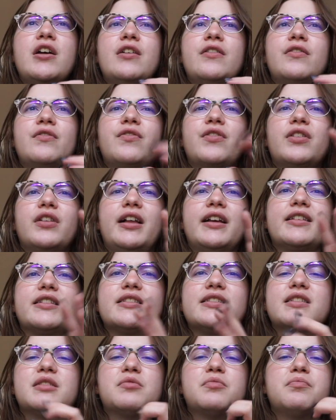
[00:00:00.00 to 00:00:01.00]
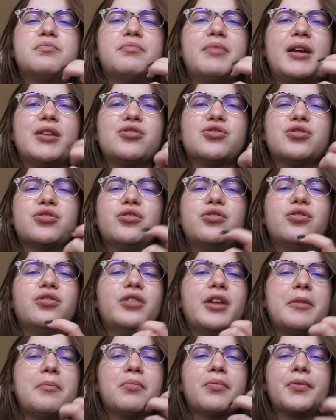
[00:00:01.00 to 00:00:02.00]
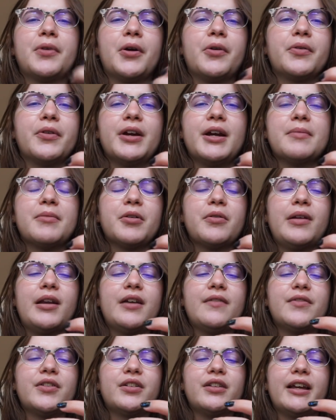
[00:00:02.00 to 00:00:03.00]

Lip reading: for like this special like program or whatever.